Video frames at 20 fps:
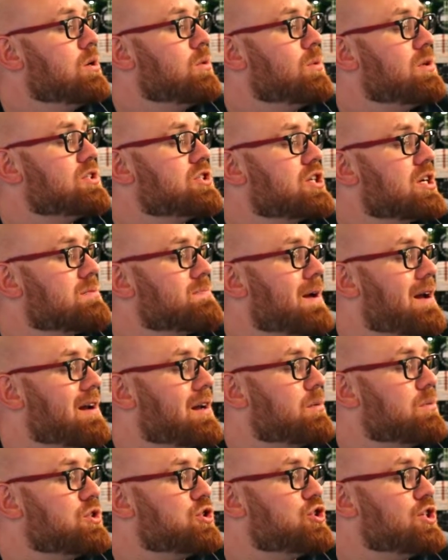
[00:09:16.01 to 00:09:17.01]
We suggest pairing
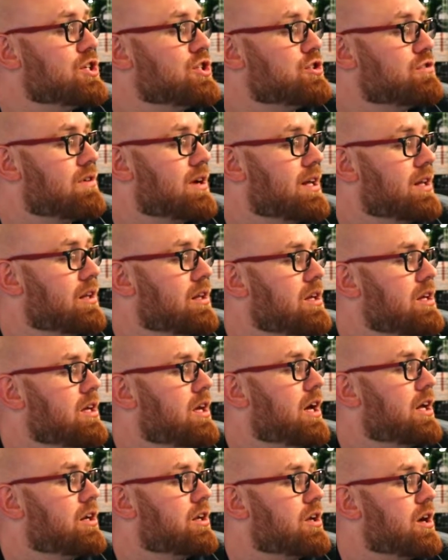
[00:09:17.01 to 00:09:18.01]
it with ginger ale
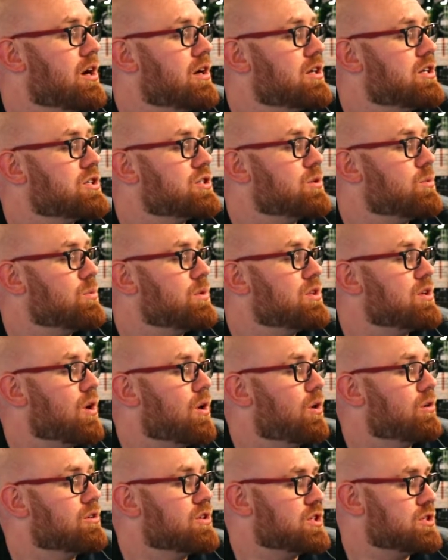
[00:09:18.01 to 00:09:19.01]
and garnish with
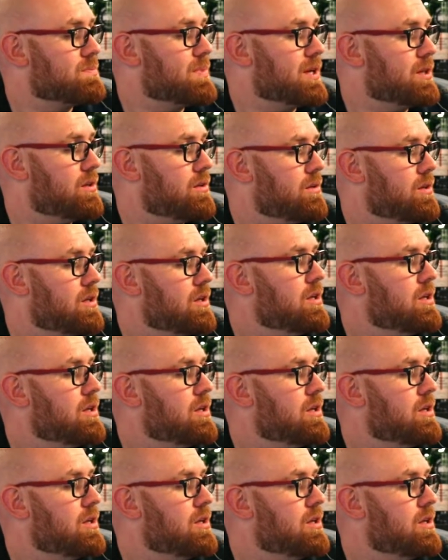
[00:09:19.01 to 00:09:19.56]
orange peel.